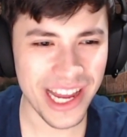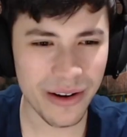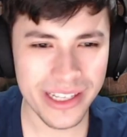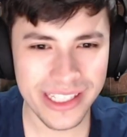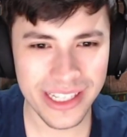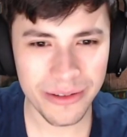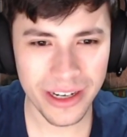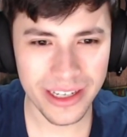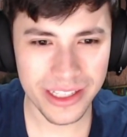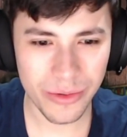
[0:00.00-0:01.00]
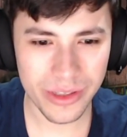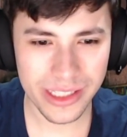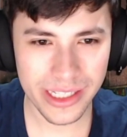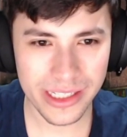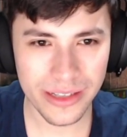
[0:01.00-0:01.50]
do I see what it is?
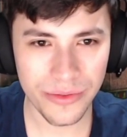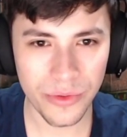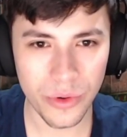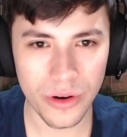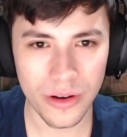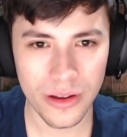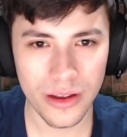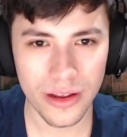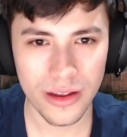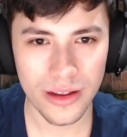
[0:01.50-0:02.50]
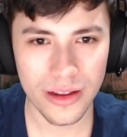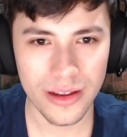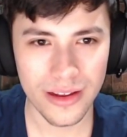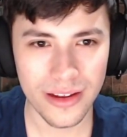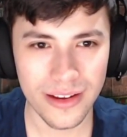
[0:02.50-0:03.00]
164.
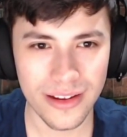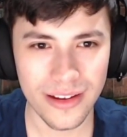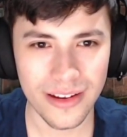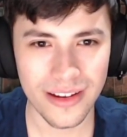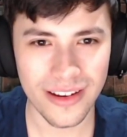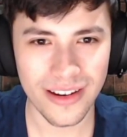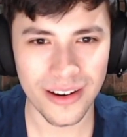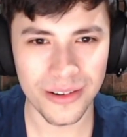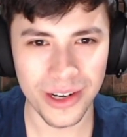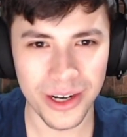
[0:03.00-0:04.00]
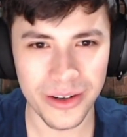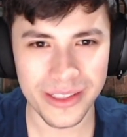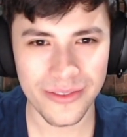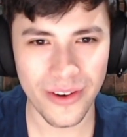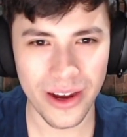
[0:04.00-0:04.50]
Get it together. Oh no,
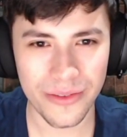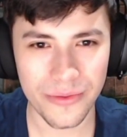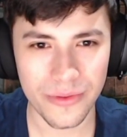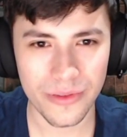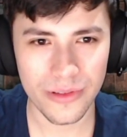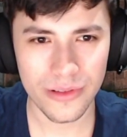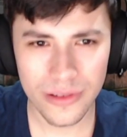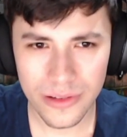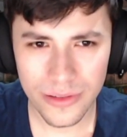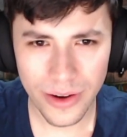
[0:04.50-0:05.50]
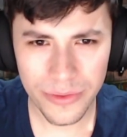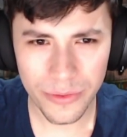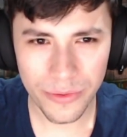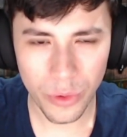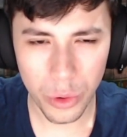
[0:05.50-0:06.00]
it's five Five foot
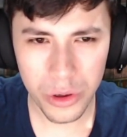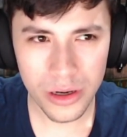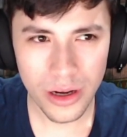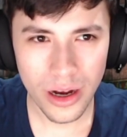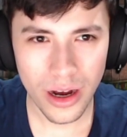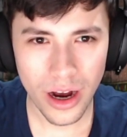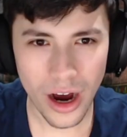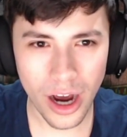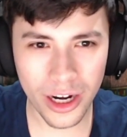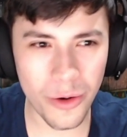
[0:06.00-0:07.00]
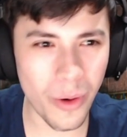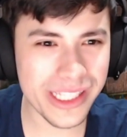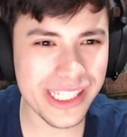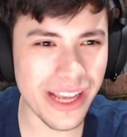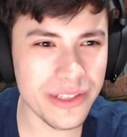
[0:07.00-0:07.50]
four. There's nothing bad with. Oh no, one
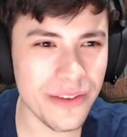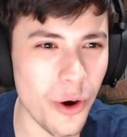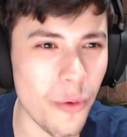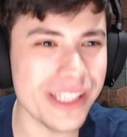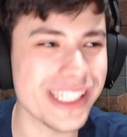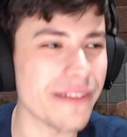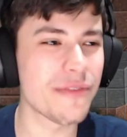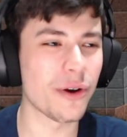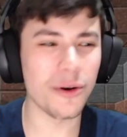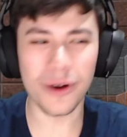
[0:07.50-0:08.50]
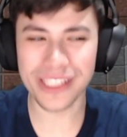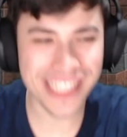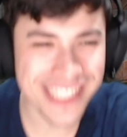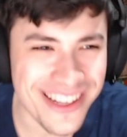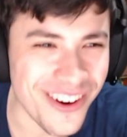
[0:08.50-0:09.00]
seventy four, one seventy four, not one
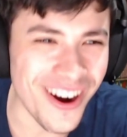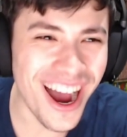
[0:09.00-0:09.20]
sixty four,